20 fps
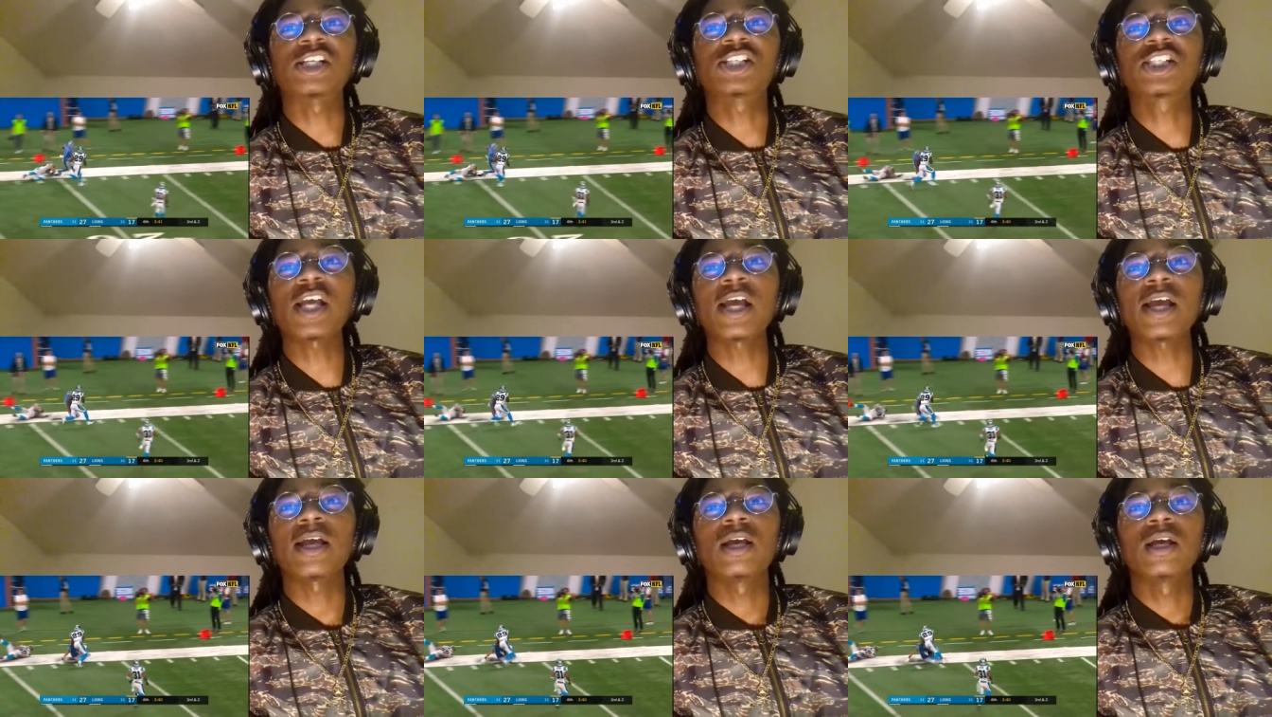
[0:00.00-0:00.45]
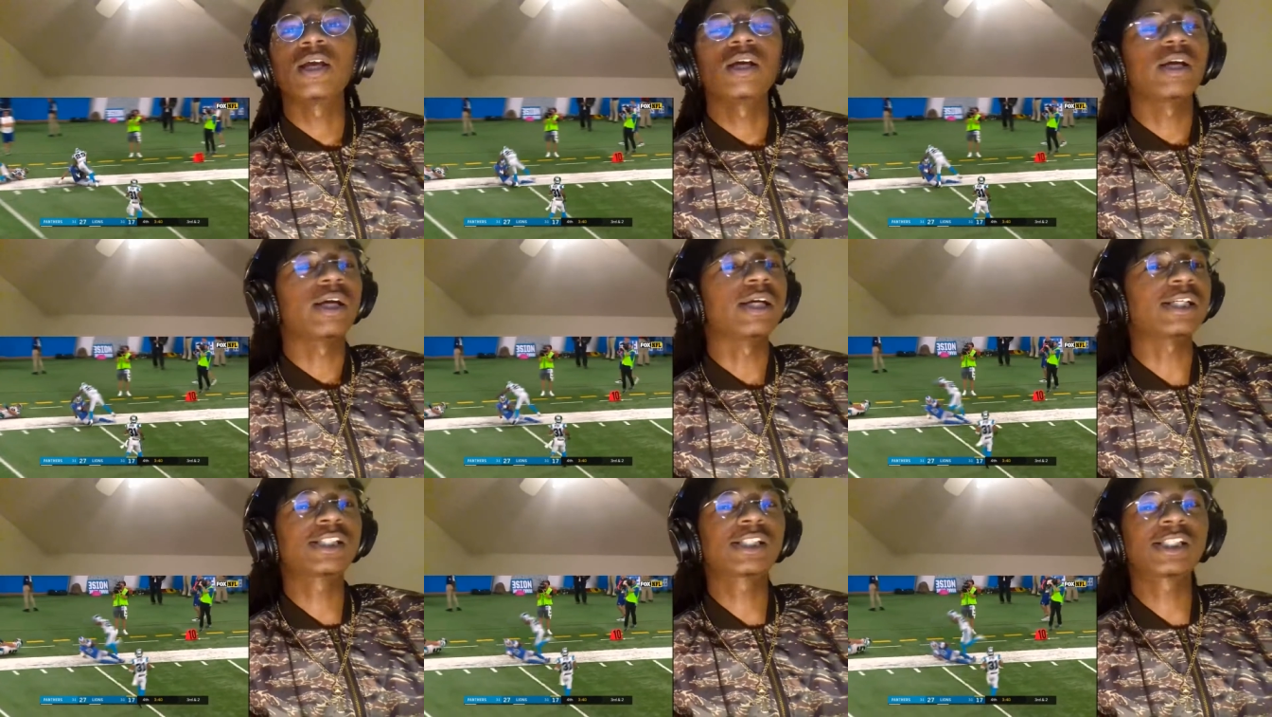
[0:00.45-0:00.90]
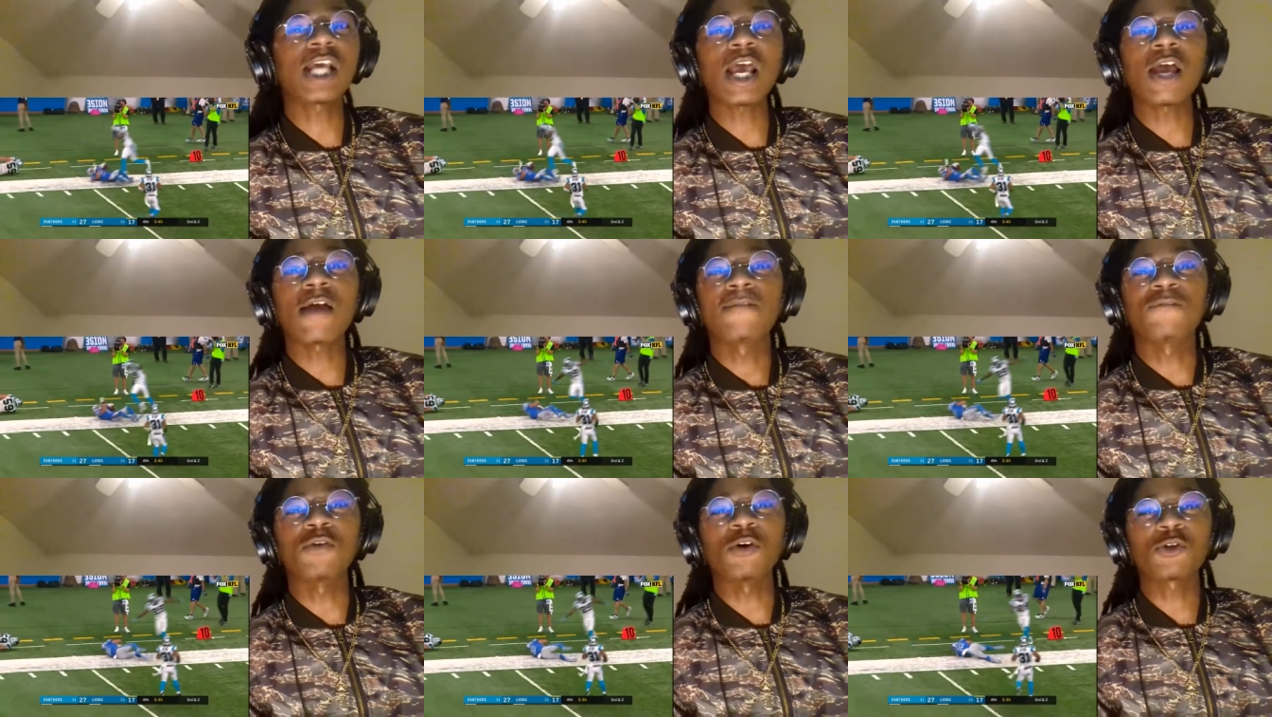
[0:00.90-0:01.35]
Good shit. Good
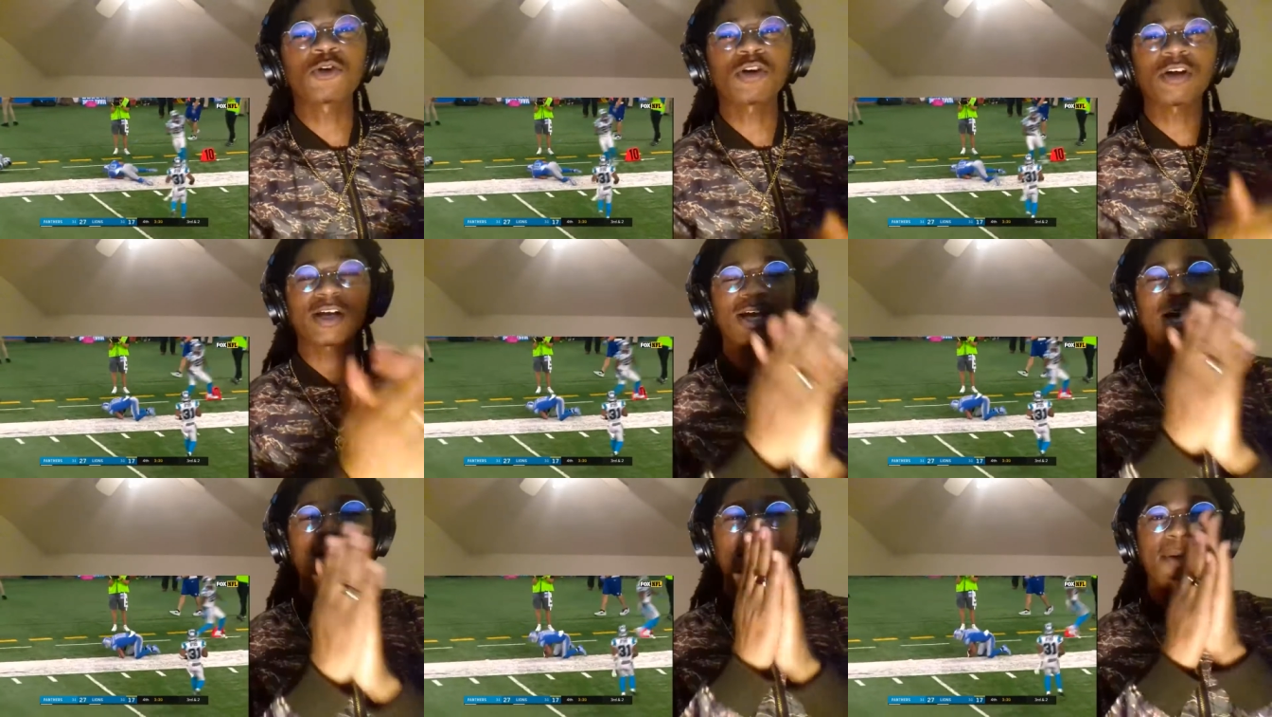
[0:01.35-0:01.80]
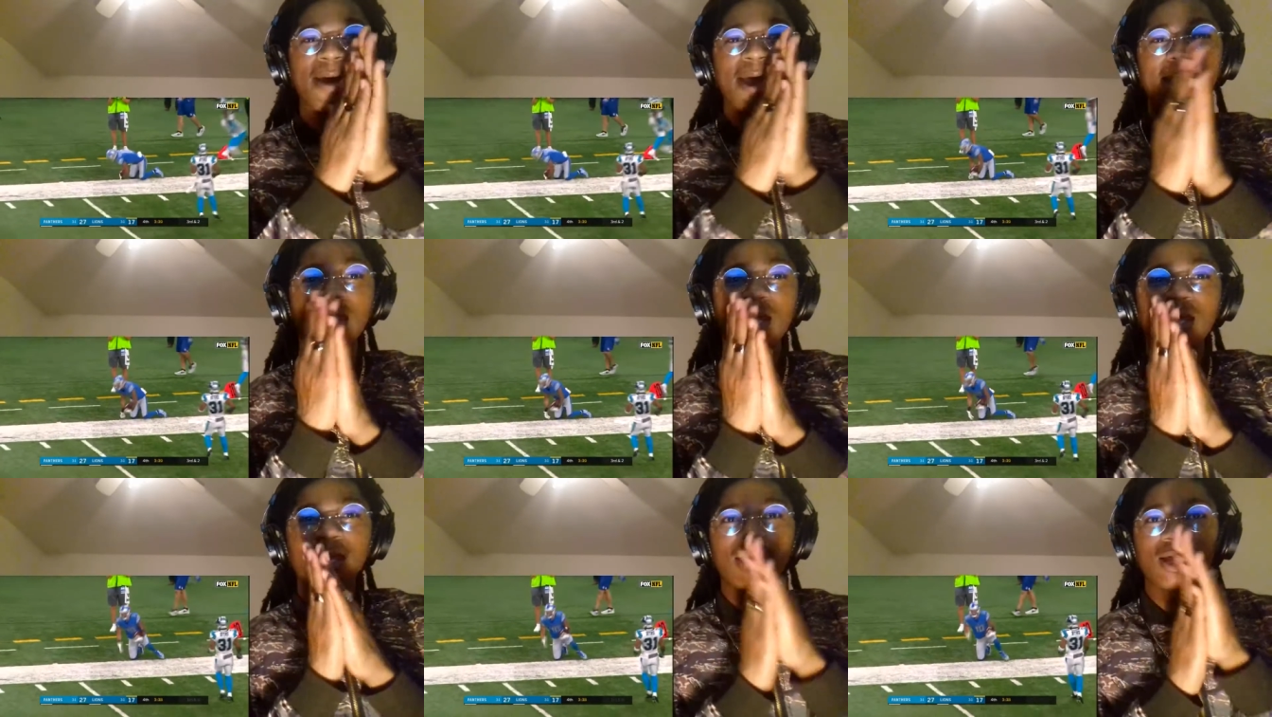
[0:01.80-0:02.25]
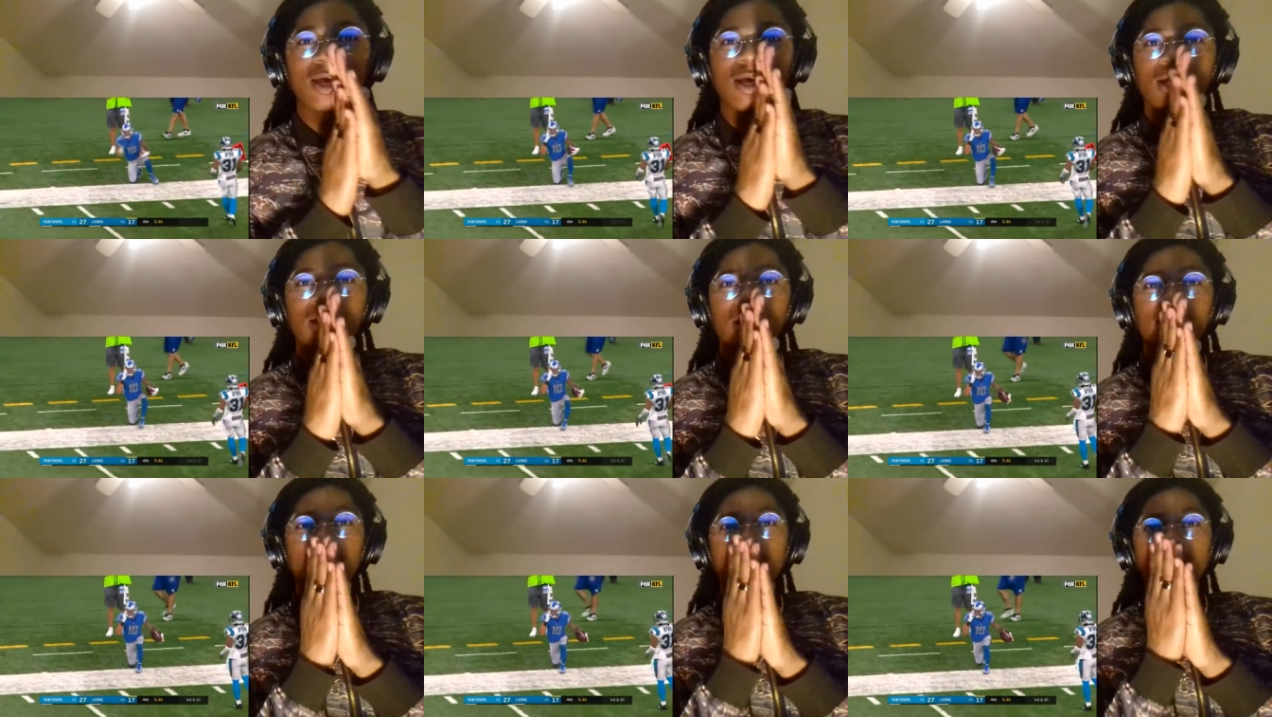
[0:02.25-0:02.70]
shit. Fourth quarter comeback.
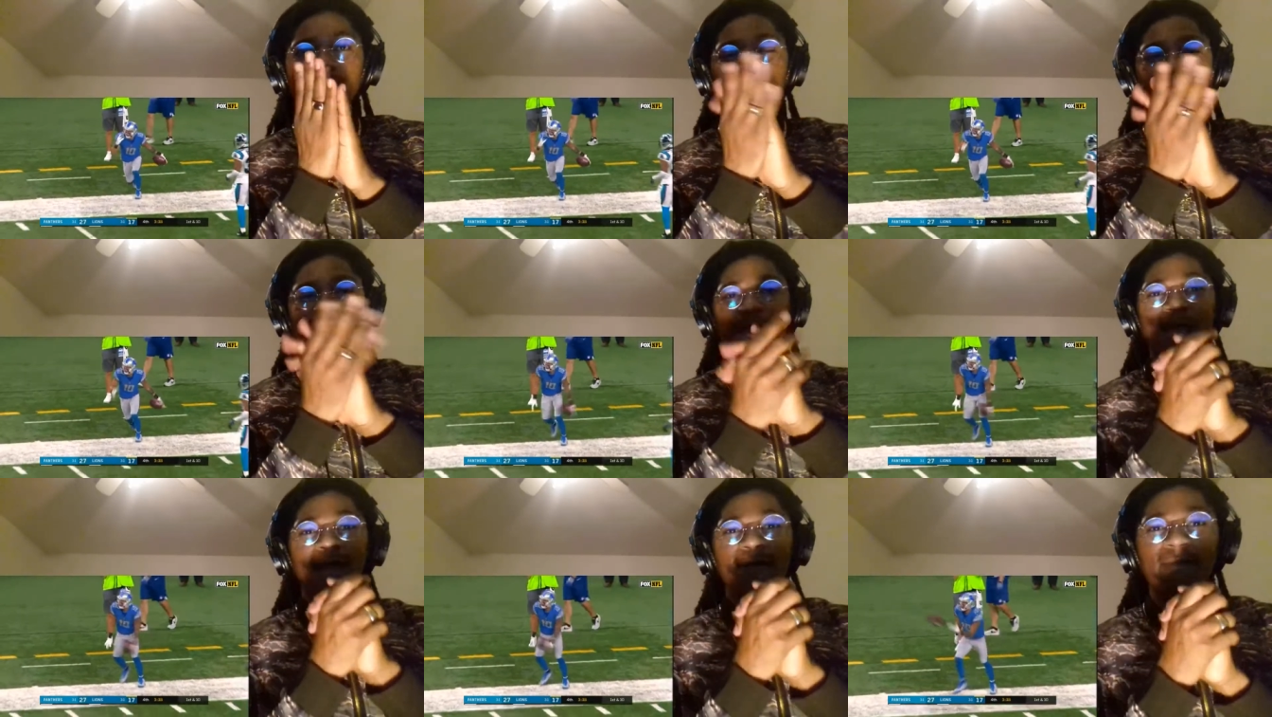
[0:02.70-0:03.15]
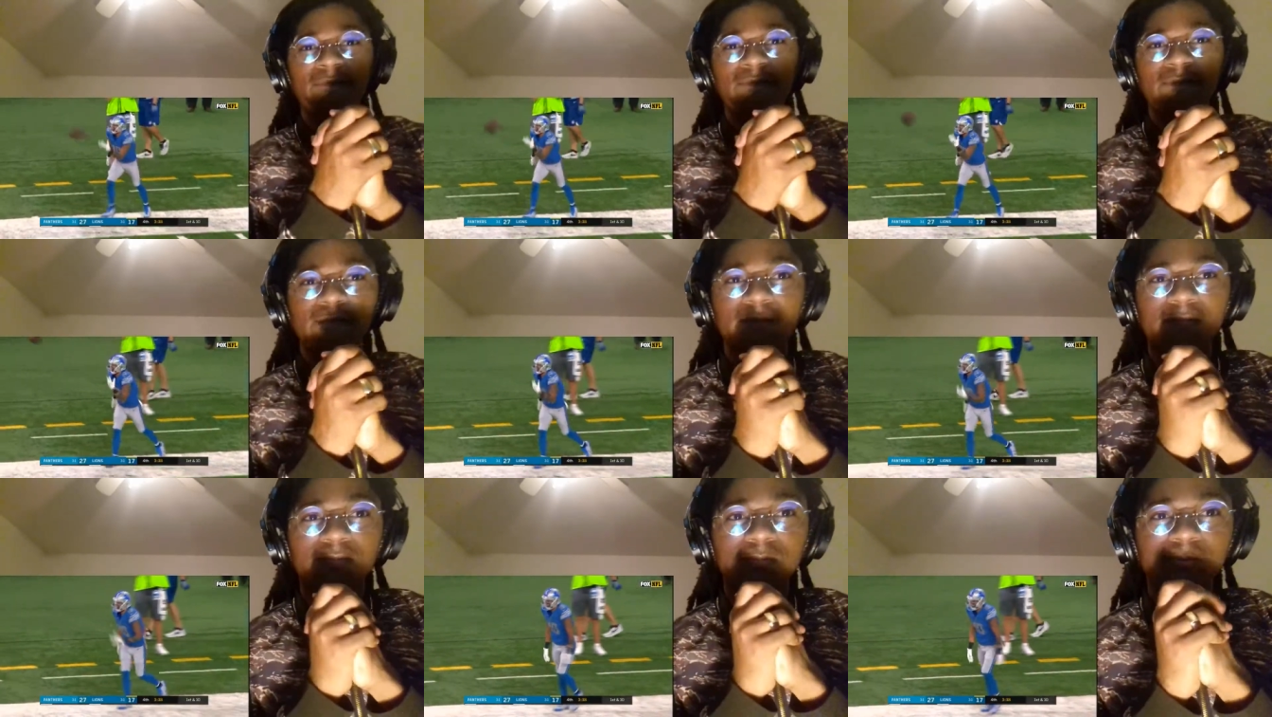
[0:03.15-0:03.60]
Come on, staff.